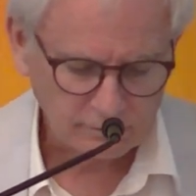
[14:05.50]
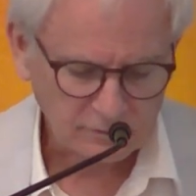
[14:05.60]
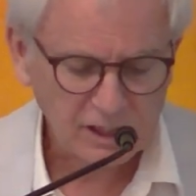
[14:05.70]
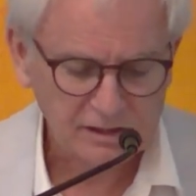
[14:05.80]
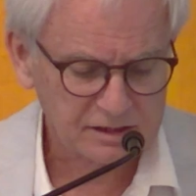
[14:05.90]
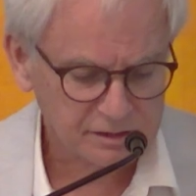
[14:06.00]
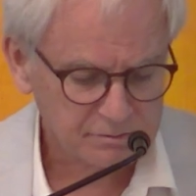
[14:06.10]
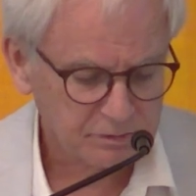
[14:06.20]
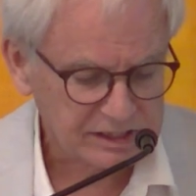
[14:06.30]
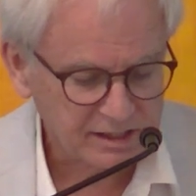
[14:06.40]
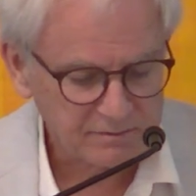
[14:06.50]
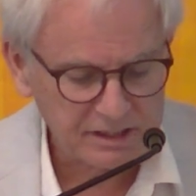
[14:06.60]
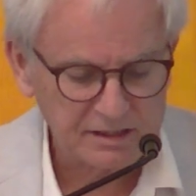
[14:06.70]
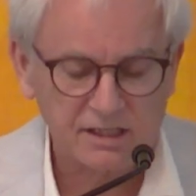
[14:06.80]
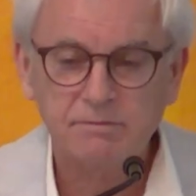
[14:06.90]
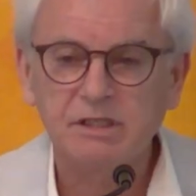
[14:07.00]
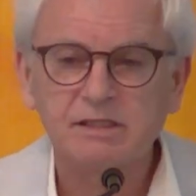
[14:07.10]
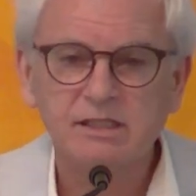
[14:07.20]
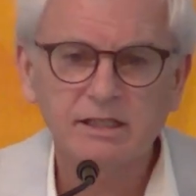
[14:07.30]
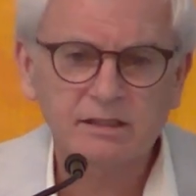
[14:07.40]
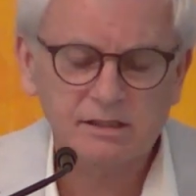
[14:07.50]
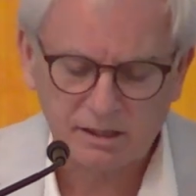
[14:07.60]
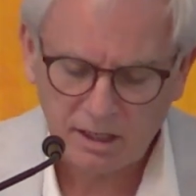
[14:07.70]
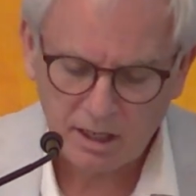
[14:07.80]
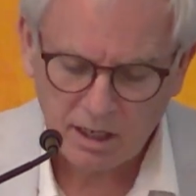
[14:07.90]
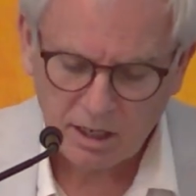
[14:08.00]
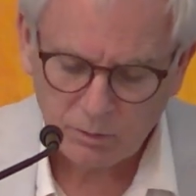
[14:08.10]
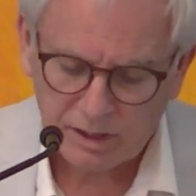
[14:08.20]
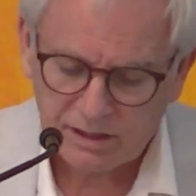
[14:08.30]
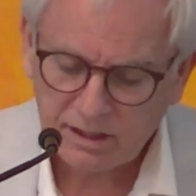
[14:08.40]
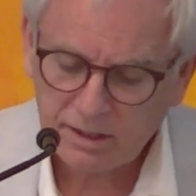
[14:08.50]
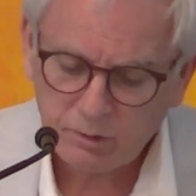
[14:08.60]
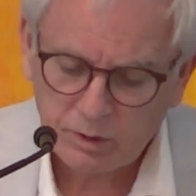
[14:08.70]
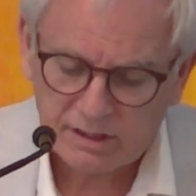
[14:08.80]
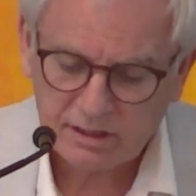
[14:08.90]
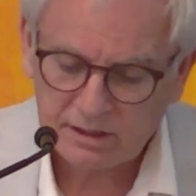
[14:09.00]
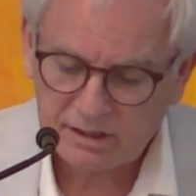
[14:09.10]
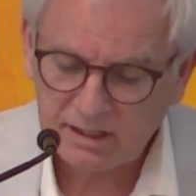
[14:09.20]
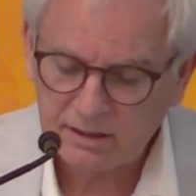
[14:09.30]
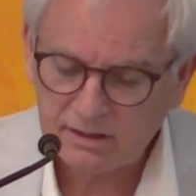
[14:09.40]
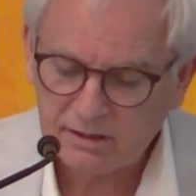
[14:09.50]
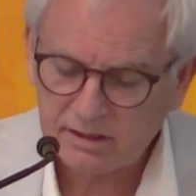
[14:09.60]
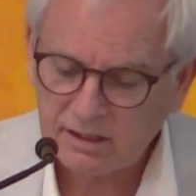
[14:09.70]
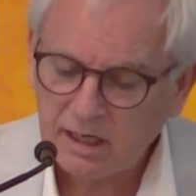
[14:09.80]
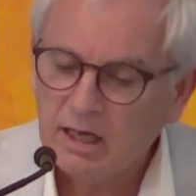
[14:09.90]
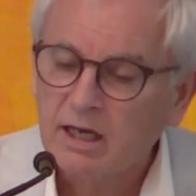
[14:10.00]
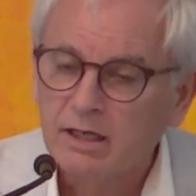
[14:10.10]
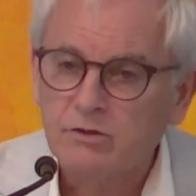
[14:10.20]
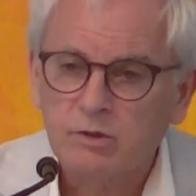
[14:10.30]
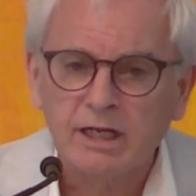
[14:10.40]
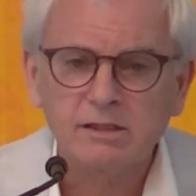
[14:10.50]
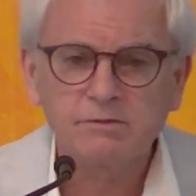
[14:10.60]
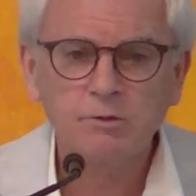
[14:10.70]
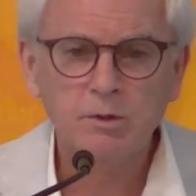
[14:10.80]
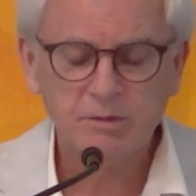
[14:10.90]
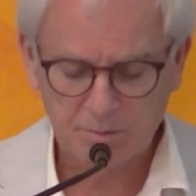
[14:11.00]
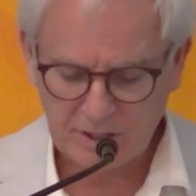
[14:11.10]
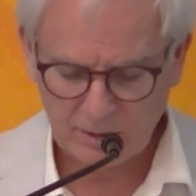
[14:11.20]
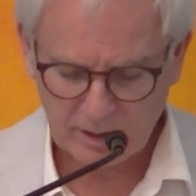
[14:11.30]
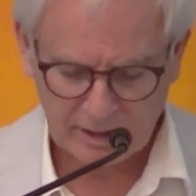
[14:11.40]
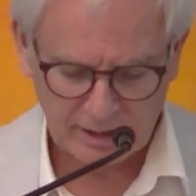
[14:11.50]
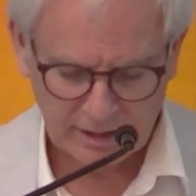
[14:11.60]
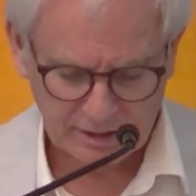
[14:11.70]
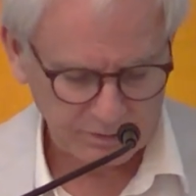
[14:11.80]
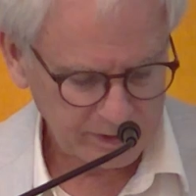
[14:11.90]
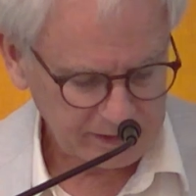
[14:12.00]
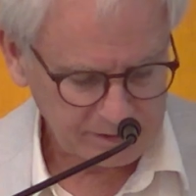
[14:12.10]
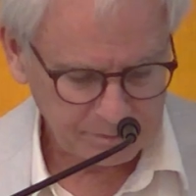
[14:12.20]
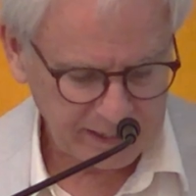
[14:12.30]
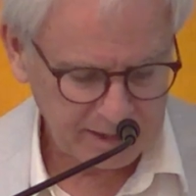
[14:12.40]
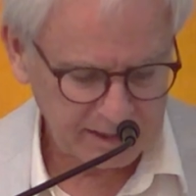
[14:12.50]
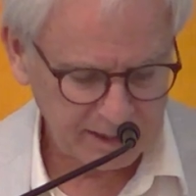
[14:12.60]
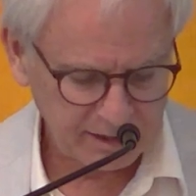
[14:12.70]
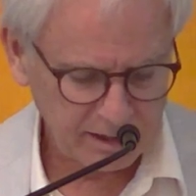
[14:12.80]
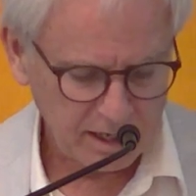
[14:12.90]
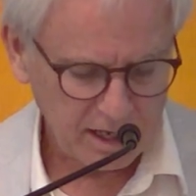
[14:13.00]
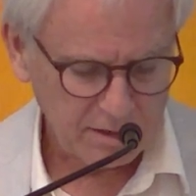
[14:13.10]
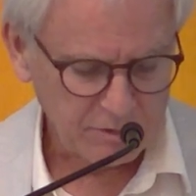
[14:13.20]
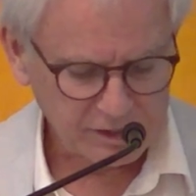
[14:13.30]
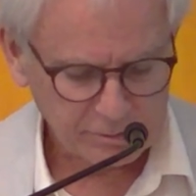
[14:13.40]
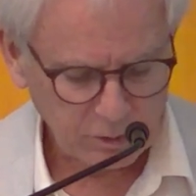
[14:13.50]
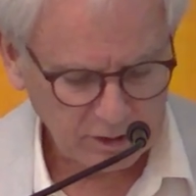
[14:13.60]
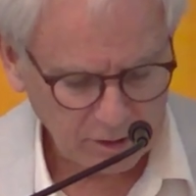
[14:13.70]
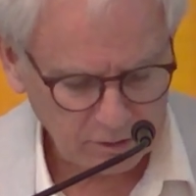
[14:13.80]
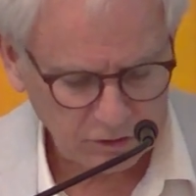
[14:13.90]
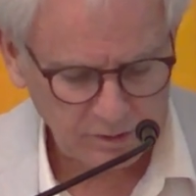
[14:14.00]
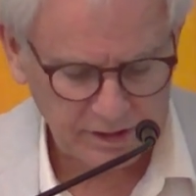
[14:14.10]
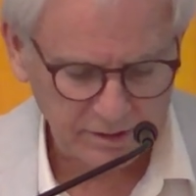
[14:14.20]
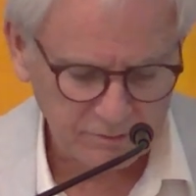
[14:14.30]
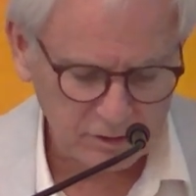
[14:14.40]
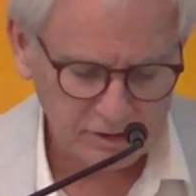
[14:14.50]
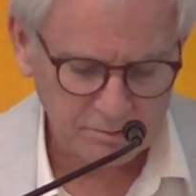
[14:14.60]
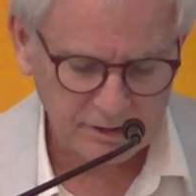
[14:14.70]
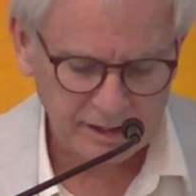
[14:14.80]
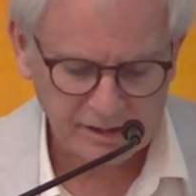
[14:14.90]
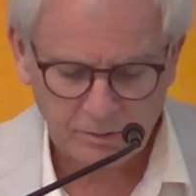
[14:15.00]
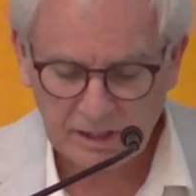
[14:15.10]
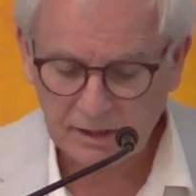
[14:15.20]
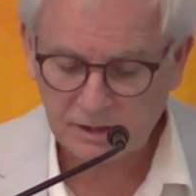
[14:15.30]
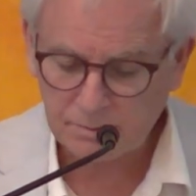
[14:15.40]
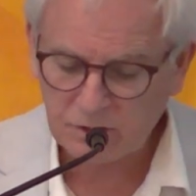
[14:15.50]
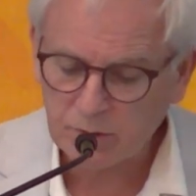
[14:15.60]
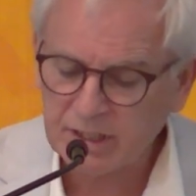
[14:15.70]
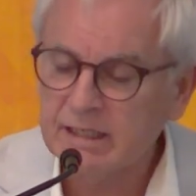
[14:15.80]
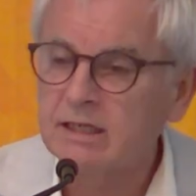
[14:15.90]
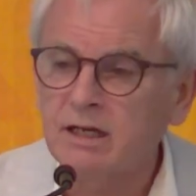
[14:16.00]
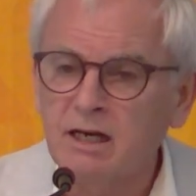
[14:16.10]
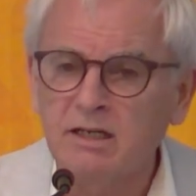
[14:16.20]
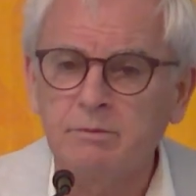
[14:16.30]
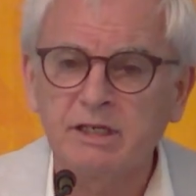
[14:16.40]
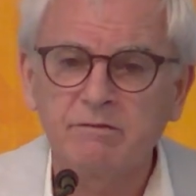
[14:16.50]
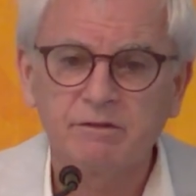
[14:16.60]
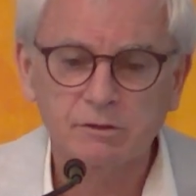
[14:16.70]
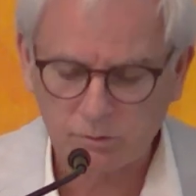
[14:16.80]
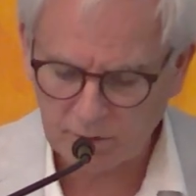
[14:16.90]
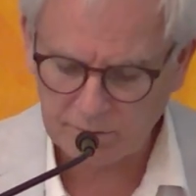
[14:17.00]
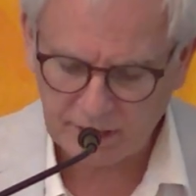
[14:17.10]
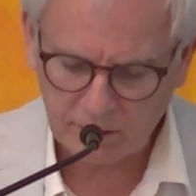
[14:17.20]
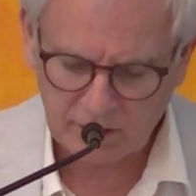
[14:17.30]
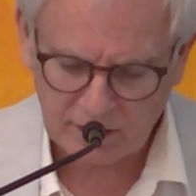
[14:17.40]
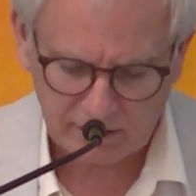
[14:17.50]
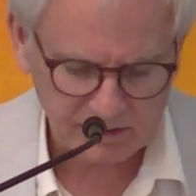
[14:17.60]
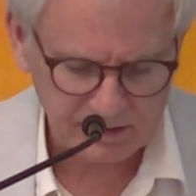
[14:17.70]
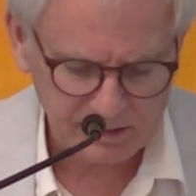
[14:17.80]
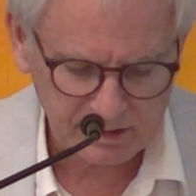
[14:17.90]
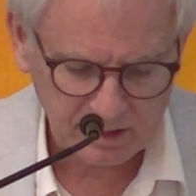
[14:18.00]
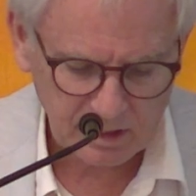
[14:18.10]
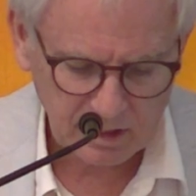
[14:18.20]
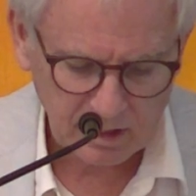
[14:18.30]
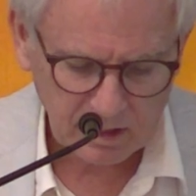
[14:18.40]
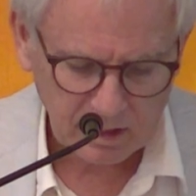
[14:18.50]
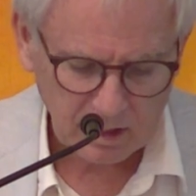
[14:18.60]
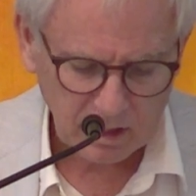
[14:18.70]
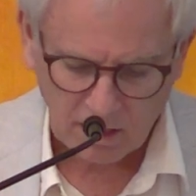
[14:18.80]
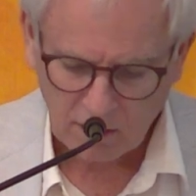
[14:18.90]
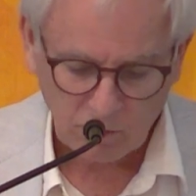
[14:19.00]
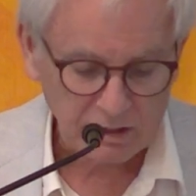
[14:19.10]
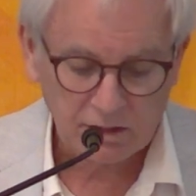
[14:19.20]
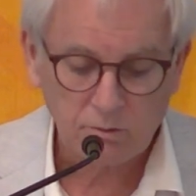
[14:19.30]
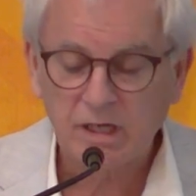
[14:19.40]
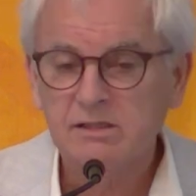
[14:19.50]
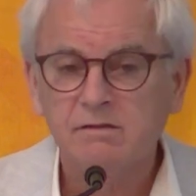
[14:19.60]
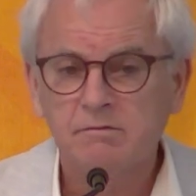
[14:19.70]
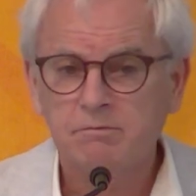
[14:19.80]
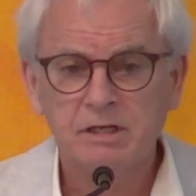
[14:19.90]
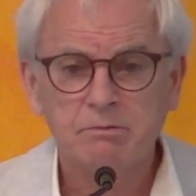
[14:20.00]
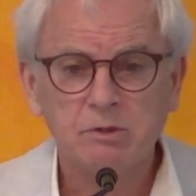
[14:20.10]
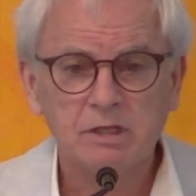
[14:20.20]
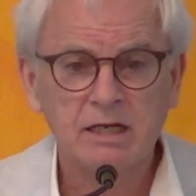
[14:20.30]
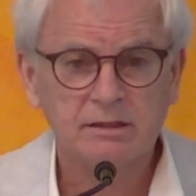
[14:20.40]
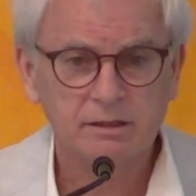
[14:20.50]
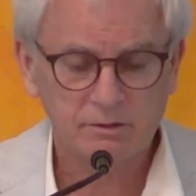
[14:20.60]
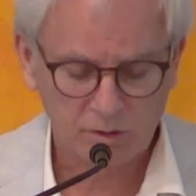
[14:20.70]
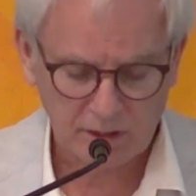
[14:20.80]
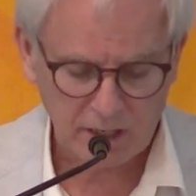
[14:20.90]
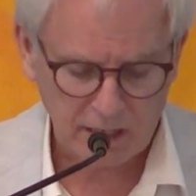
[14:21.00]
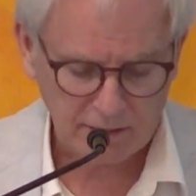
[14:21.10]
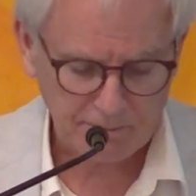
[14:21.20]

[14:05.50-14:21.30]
Thus, by 1776, recent immigrants and descendants had transformed America into an expanding, much more culturally diverse place with an exploding economy filled with paradoxes, whether the rest of the people liked it or not.